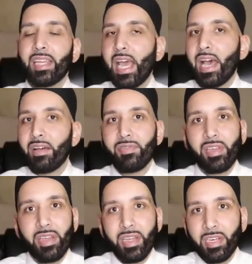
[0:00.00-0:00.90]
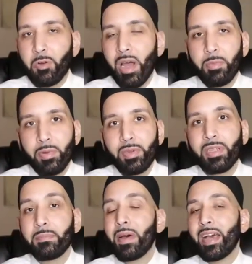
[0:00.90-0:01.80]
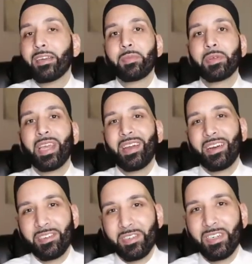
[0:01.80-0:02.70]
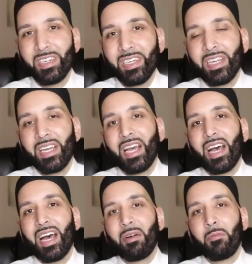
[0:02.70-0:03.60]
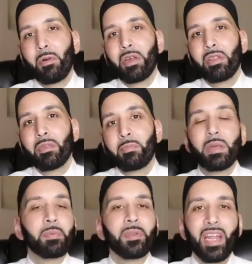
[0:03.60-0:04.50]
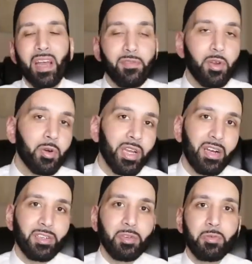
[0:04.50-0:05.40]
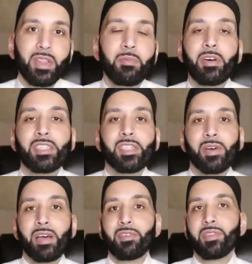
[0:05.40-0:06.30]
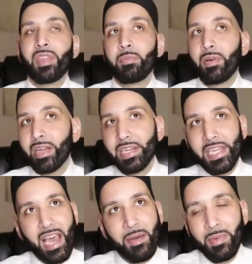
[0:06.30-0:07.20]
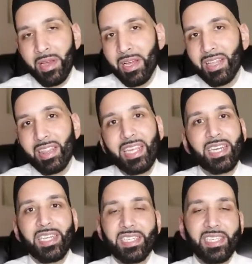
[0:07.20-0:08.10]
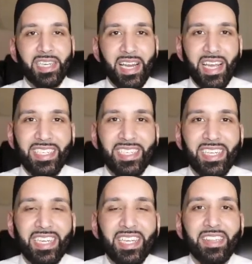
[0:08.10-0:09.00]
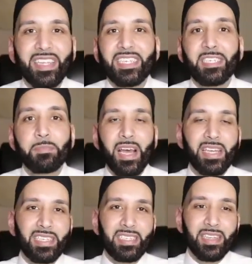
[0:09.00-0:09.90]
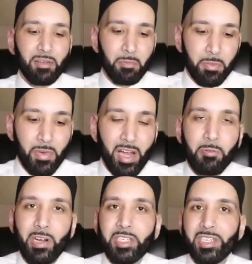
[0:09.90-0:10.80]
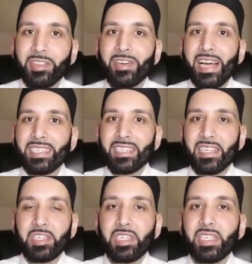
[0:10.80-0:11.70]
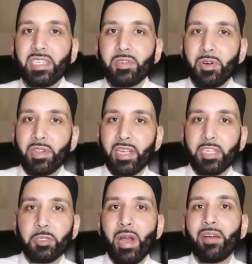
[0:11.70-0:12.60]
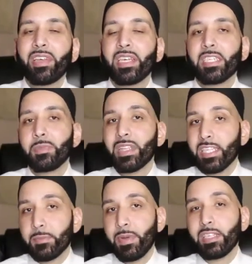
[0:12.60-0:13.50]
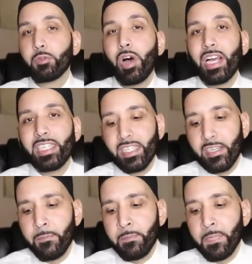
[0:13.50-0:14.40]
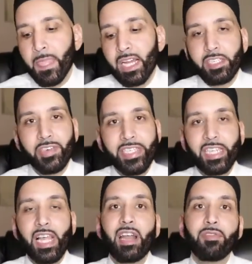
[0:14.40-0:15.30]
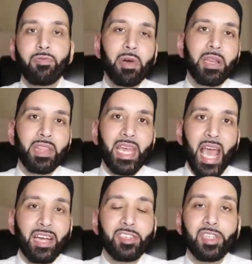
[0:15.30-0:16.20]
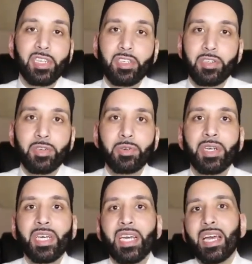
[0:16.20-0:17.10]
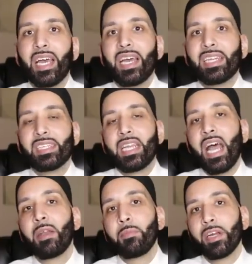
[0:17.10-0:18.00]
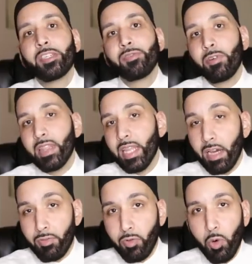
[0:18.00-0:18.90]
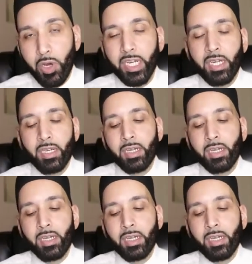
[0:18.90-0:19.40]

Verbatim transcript: They have incredible, impeccable character uh, with people that have no character with them whatsoever. They pray Qiyam late into the night. They spend with moderation. They're not stingy, nor are they extravagant, but they spend wisely. And so it's a lot of what they actually do and not much of what they avoid.